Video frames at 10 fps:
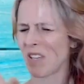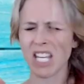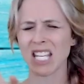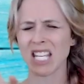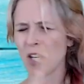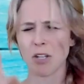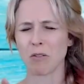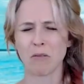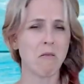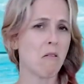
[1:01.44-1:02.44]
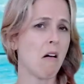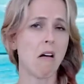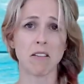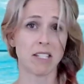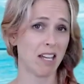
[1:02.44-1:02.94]
PU,
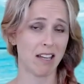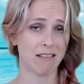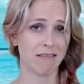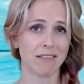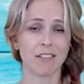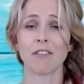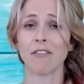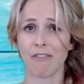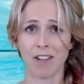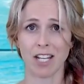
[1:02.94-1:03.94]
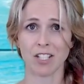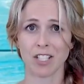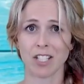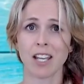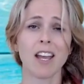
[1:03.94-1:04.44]
all done, we're
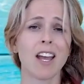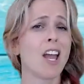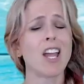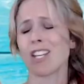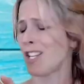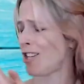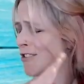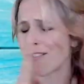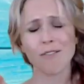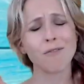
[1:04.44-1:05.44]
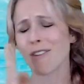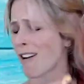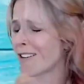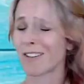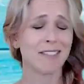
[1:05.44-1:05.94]
finished. You're no
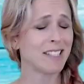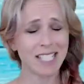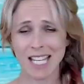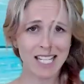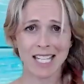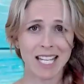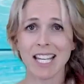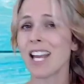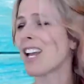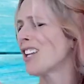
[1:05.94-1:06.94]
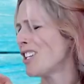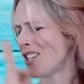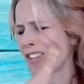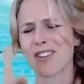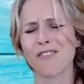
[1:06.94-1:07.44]
longer stinky,
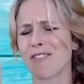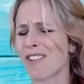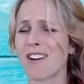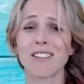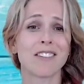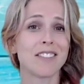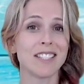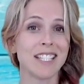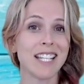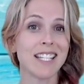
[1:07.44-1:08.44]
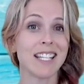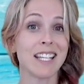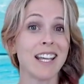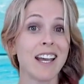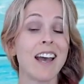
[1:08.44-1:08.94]
you're no longer
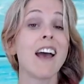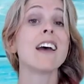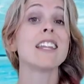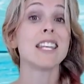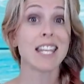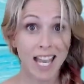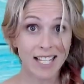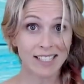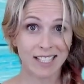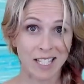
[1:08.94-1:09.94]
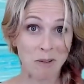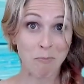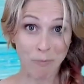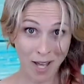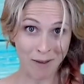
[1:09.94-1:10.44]
stinky, nice
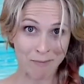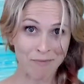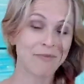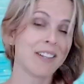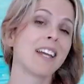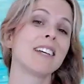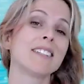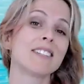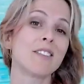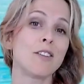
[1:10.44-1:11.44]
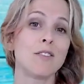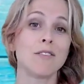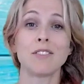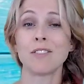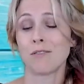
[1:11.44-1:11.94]
clean bum. So
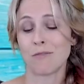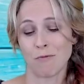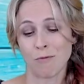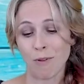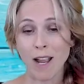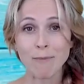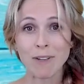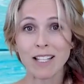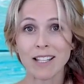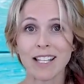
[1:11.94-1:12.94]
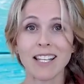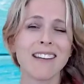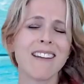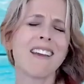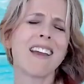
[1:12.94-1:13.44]
you do wipe and
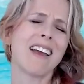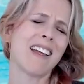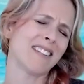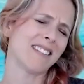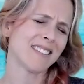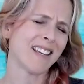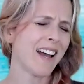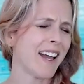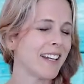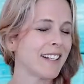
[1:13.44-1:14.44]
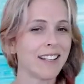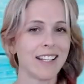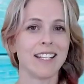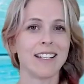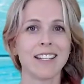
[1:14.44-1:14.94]
clean and sign
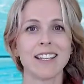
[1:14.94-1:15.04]
clean.